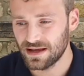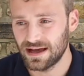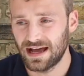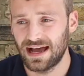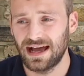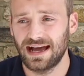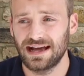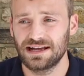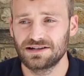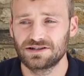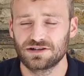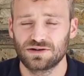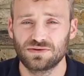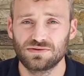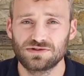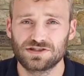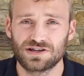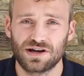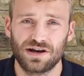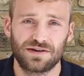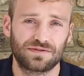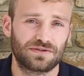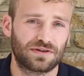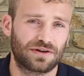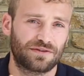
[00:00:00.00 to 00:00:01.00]
And
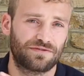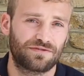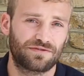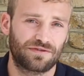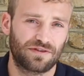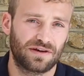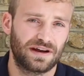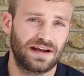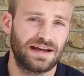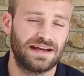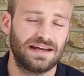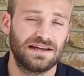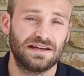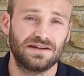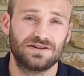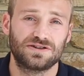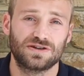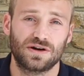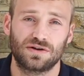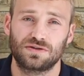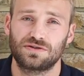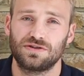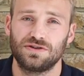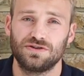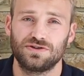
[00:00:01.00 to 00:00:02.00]
also I've got a free
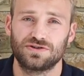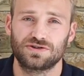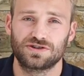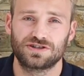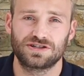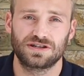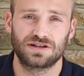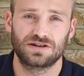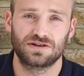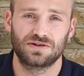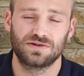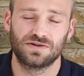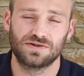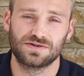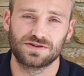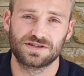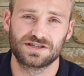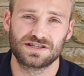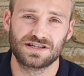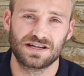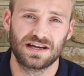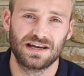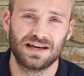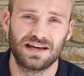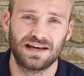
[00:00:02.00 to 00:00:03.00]
dog nutrition
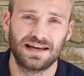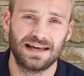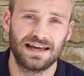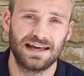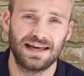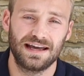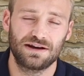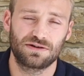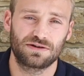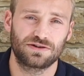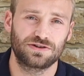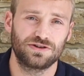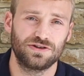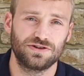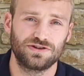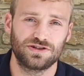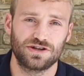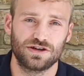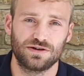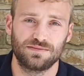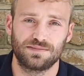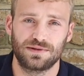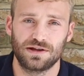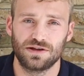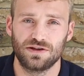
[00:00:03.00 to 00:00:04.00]
course here on
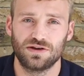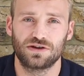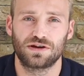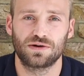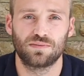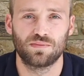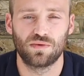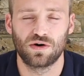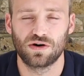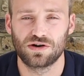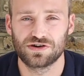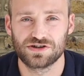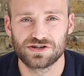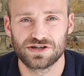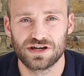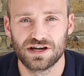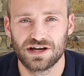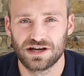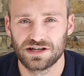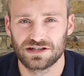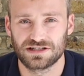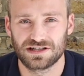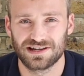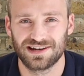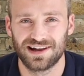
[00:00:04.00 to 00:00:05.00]
YouTube that you can watch
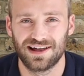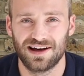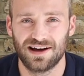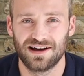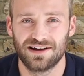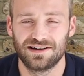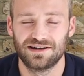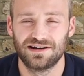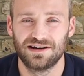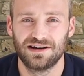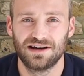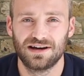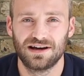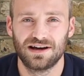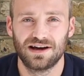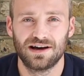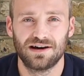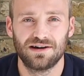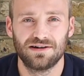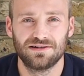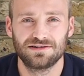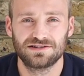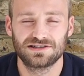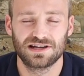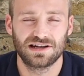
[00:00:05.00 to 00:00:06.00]
to learn,
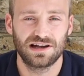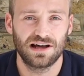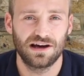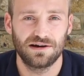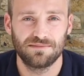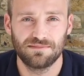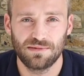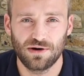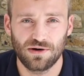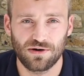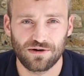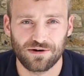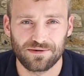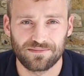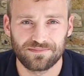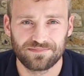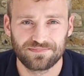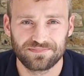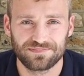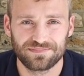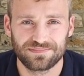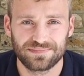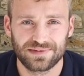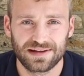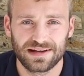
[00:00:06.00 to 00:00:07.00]
to learn more.
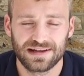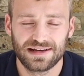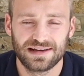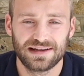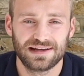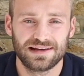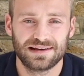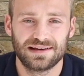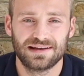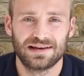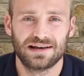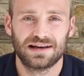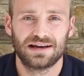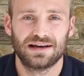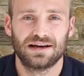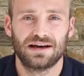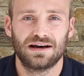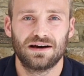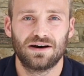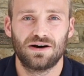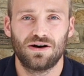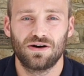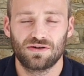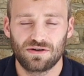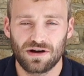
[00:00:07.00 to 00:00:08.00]

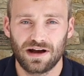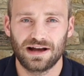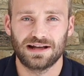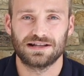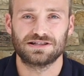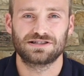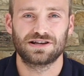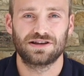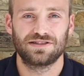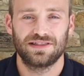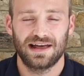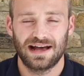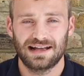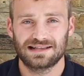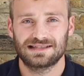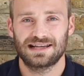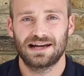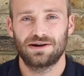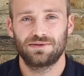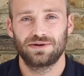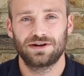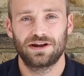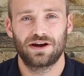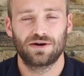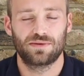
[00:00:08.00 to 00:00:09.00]
All right, so that's
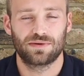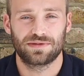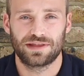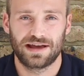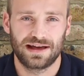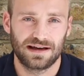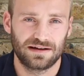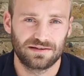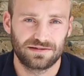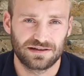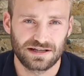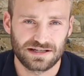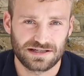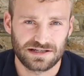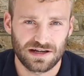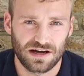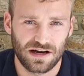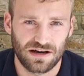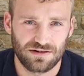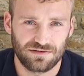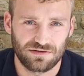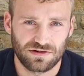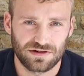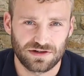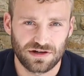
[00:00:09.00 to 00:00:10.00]
how we know what the healthiest
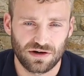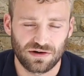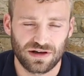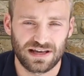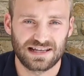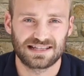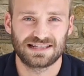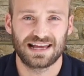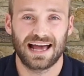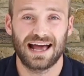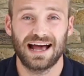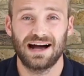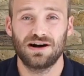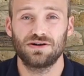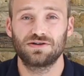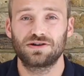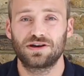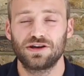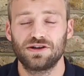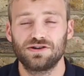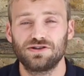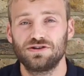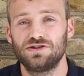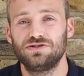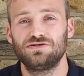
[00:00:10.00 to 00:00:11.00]
diet for a dog is. How
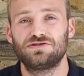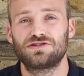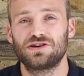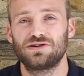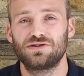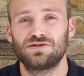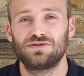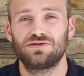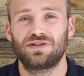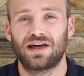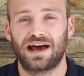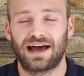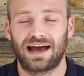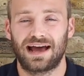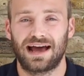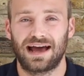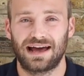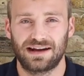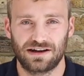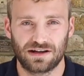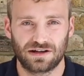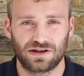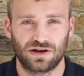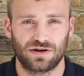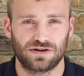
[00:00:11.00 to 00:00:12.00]
can you do that
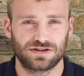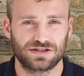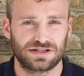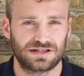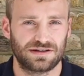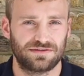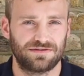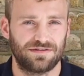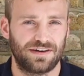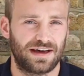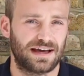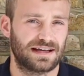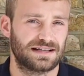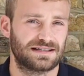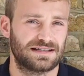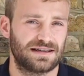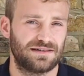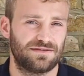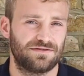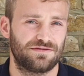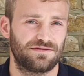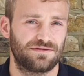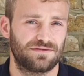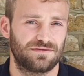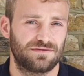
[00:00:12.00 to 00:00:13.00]
at a
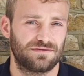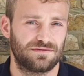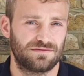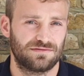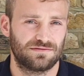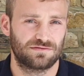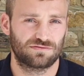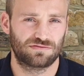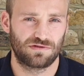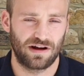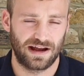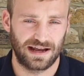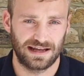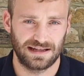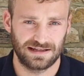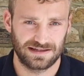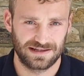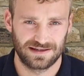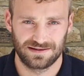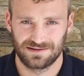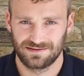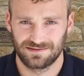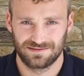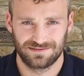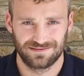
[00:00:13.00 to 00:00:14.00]
cost-effective rate?
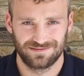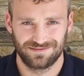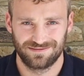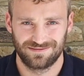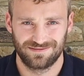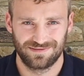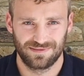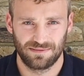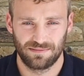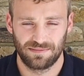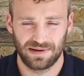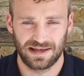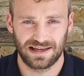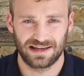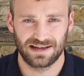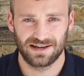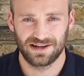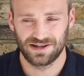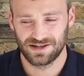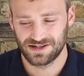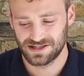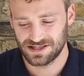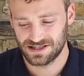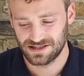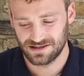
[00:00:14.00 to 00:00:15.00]

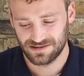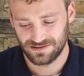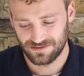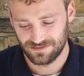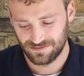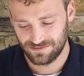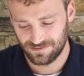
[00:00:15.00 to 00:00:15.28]
Because